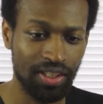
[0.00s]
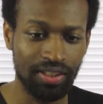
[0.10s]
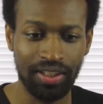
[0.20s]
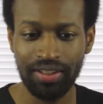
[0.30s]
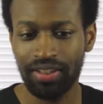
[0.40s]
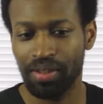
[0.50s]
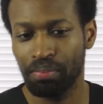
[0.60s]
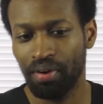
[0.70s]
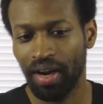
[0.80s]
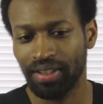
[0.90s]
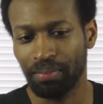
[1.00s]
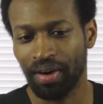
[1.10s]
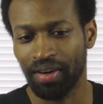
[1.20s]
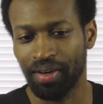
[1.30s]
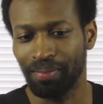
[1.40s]
She consistently
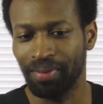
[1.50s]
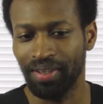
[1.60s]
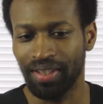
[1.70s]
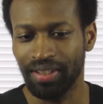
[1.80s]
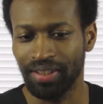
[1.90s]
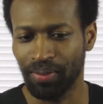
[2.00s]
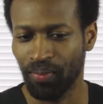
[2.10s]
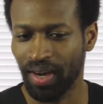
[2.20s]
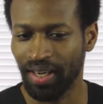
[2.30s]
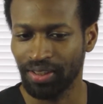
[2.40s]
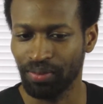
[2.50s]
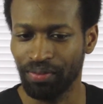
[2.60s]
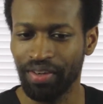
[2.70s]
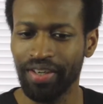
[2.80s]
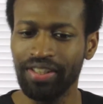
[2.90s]
brags about her abilities and whines when